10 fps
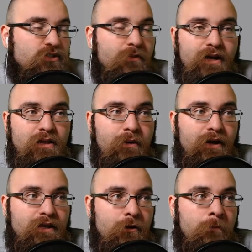about anybody
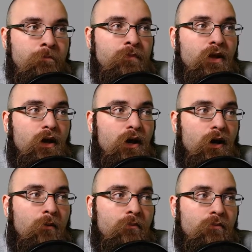here.
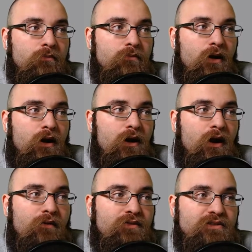
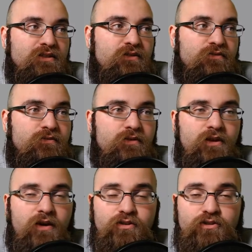Obviously, if the
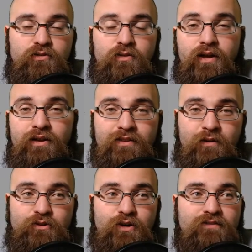other two that
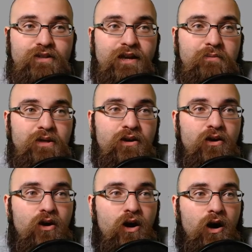were drafted ahead of me
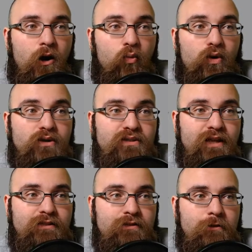were
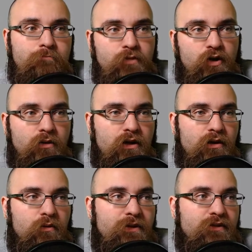selected, then, you know,
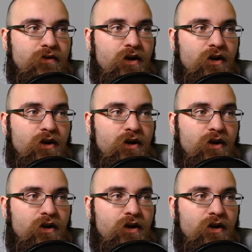it'd be a different